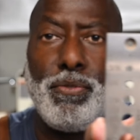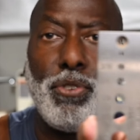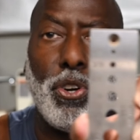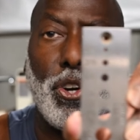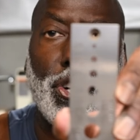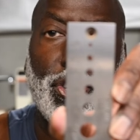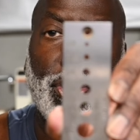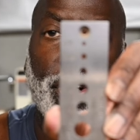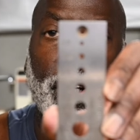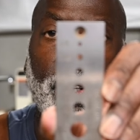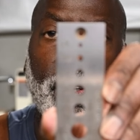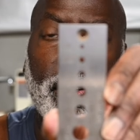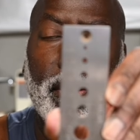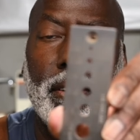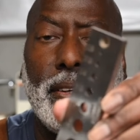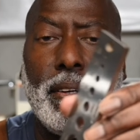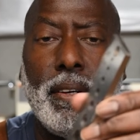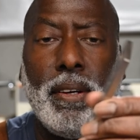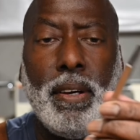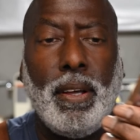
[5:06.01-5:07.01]
version.
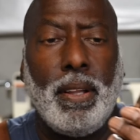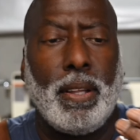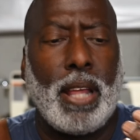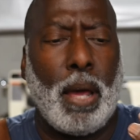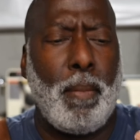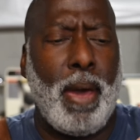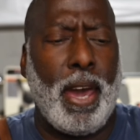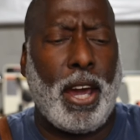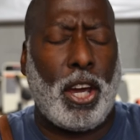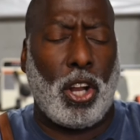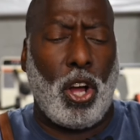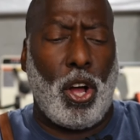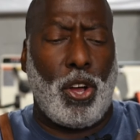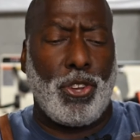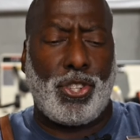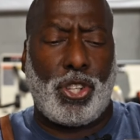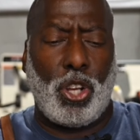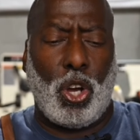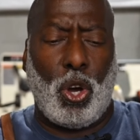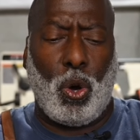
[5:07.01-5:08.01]
They make it
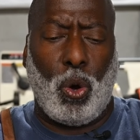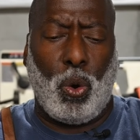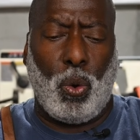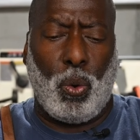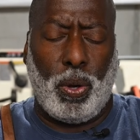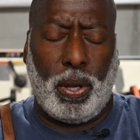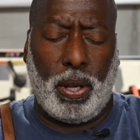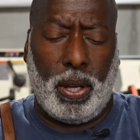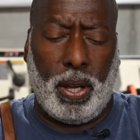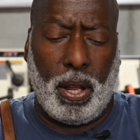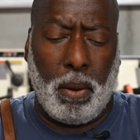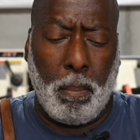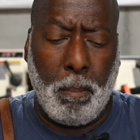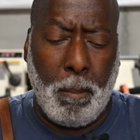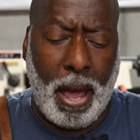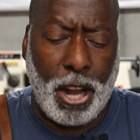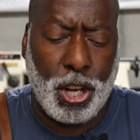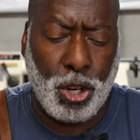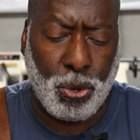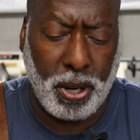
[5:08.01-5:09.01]
also in
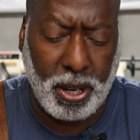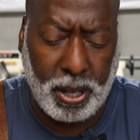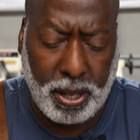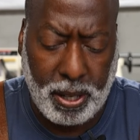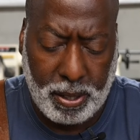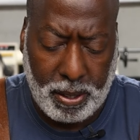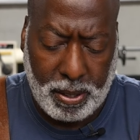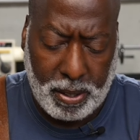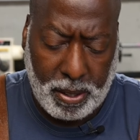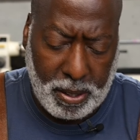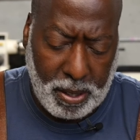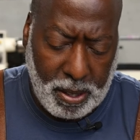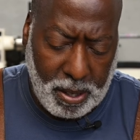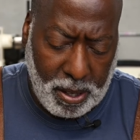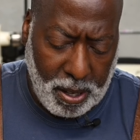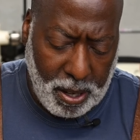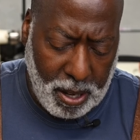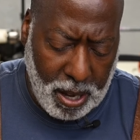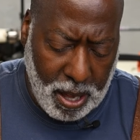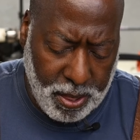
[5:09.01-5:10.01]
metric.
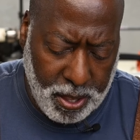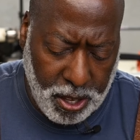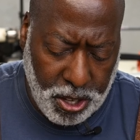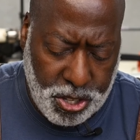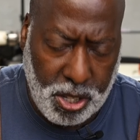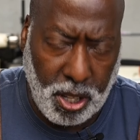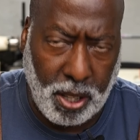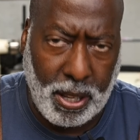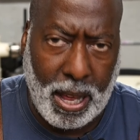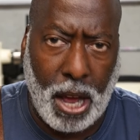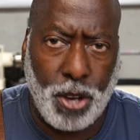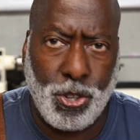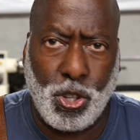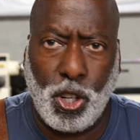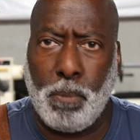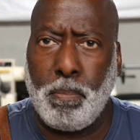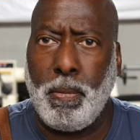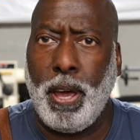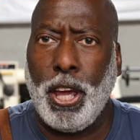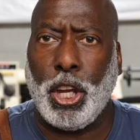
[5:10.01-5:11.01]
And this allows
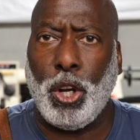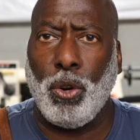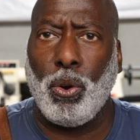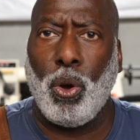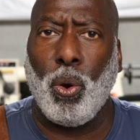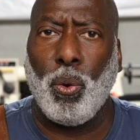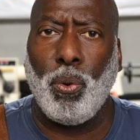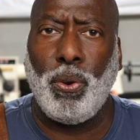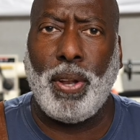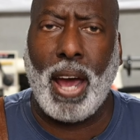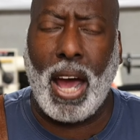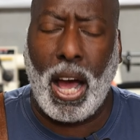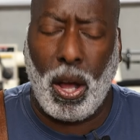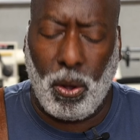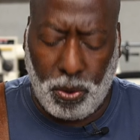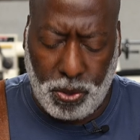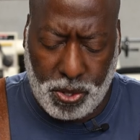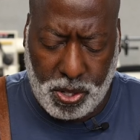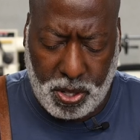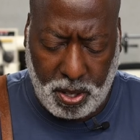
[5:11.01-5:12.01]
you to make your own
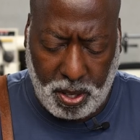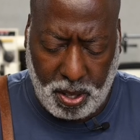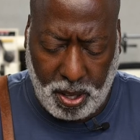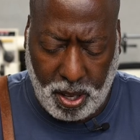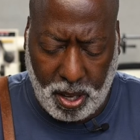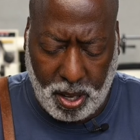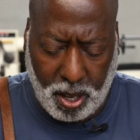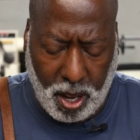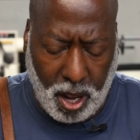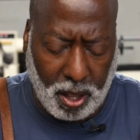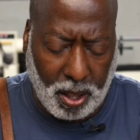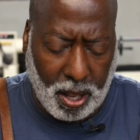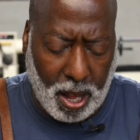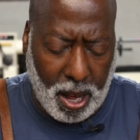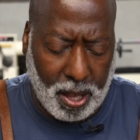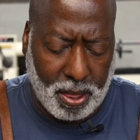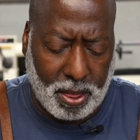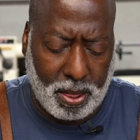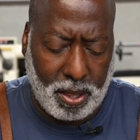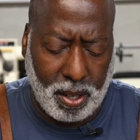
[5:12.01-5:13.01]
dowels. And
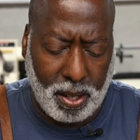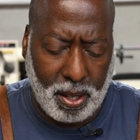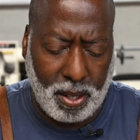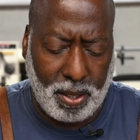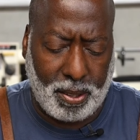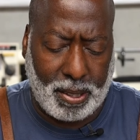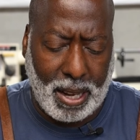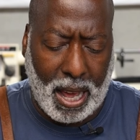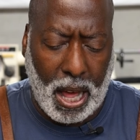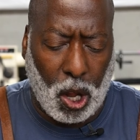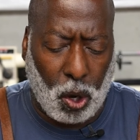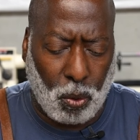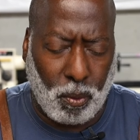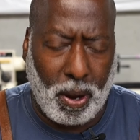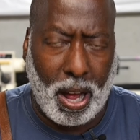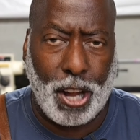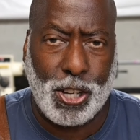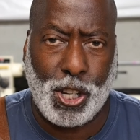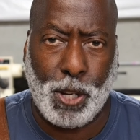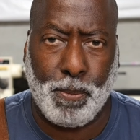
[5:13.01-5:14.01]
unlike the dowel
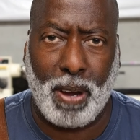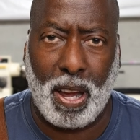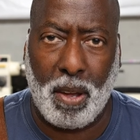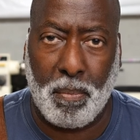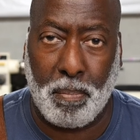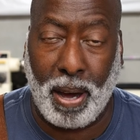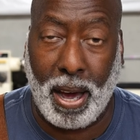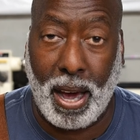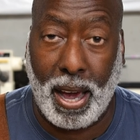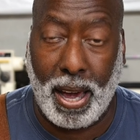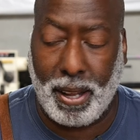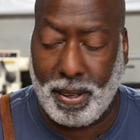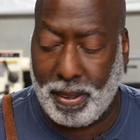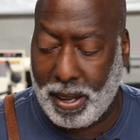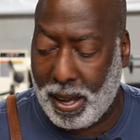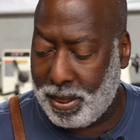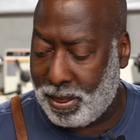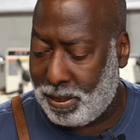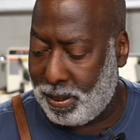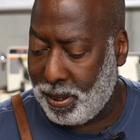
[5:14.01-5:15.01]
rods you might buy
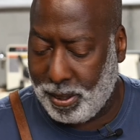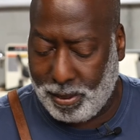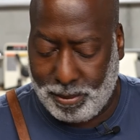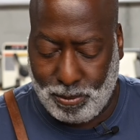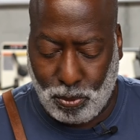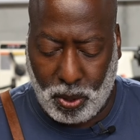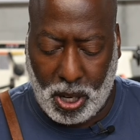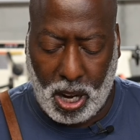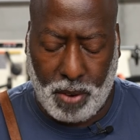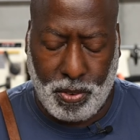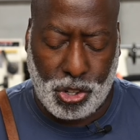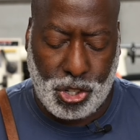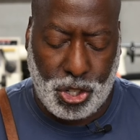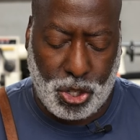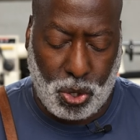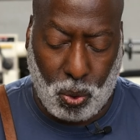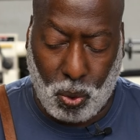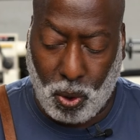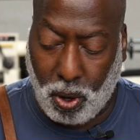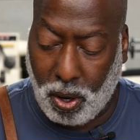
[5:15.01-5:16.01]
at the whatever
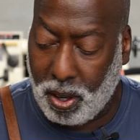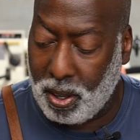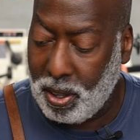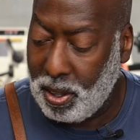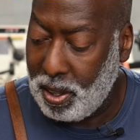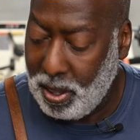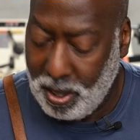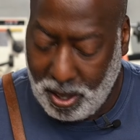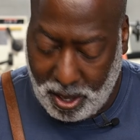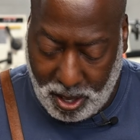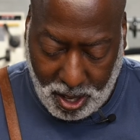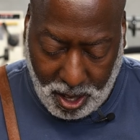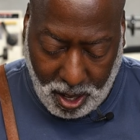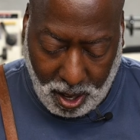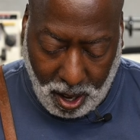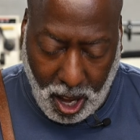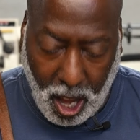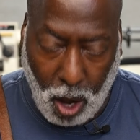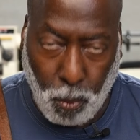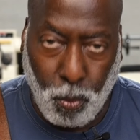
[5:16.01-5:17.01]
store,
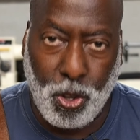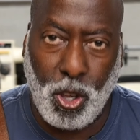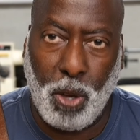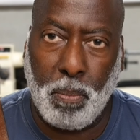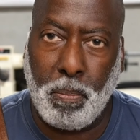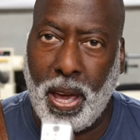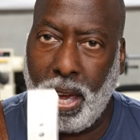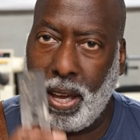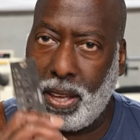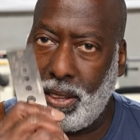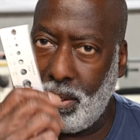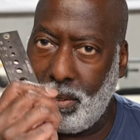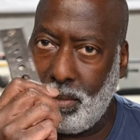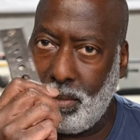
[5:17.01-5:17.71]
when you make